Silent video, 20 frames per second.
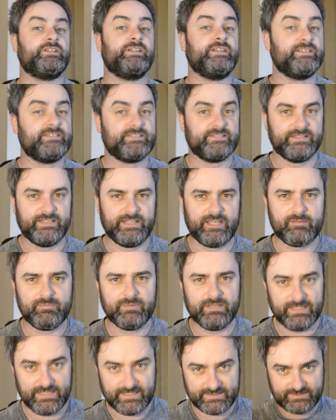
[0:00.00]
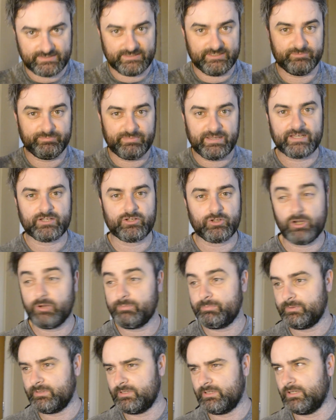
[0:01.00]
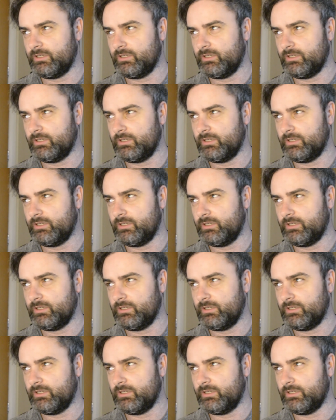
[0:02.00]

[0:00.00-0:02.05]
It isn't the MLS is back cup,